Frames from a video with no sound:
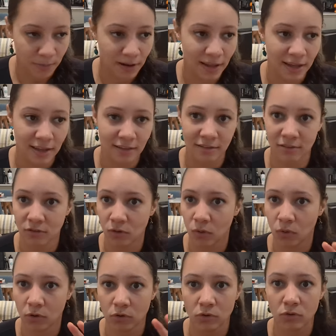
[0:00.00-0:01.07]
plants
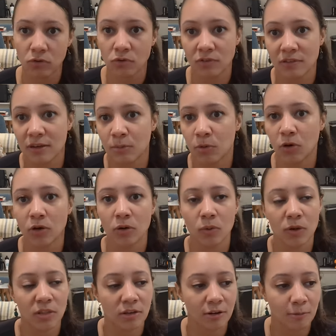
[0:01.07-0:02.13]
or you use neem oil
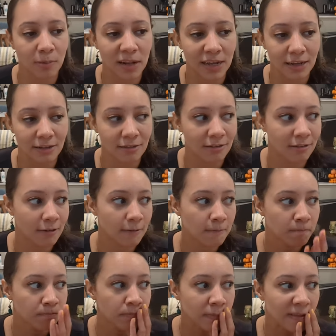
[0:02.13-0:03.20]
with your plants.
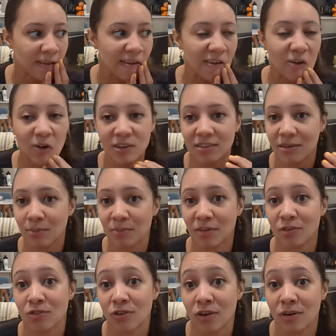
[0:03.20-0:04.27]
You need
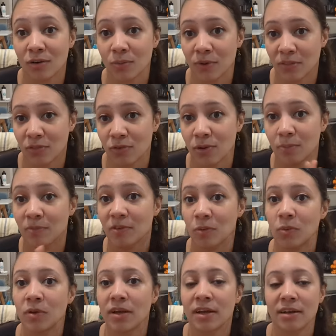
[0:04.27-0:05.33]
something stronger with thrips, and
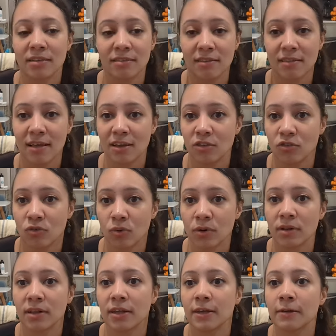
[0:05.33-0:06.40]
we'll get into that
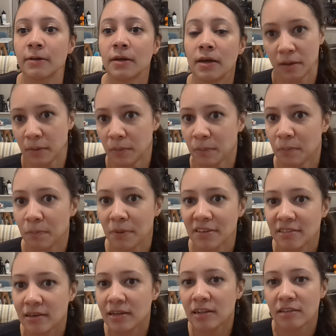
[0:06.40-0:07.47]
shortly.
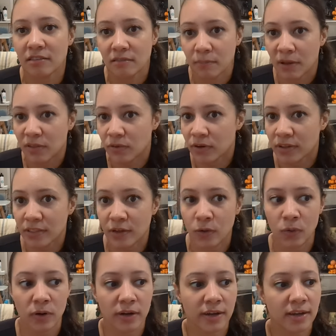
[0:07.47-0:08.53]
Basically smothering the
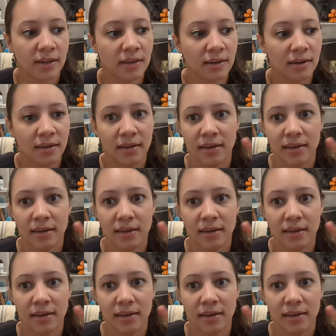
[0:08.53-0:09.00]
orchid